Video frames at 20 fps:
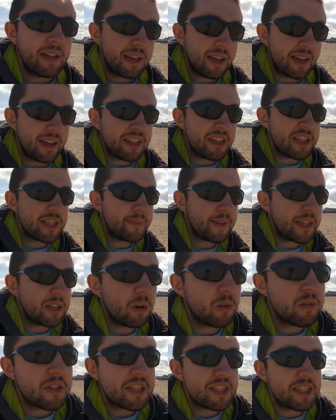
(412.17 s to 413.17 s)
It used to be
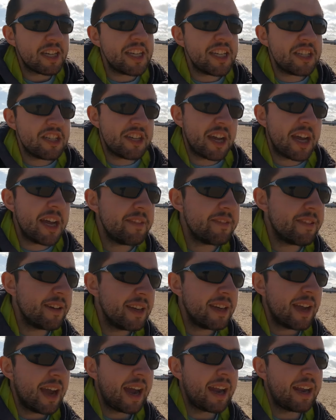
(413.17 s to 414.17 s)
called the Sea Chef,
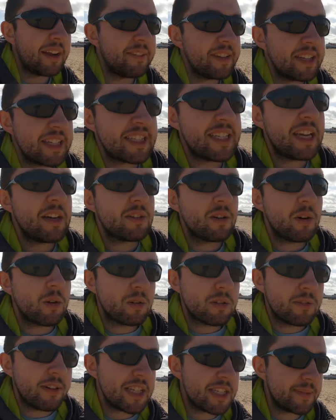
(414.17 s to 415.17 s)
and I think it's now
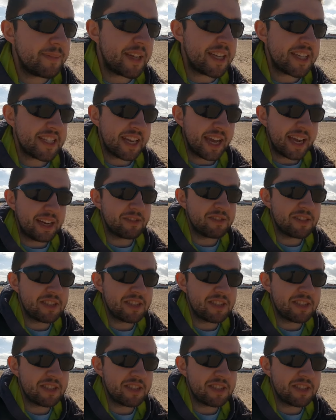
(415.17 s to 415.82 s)
called Krispies now,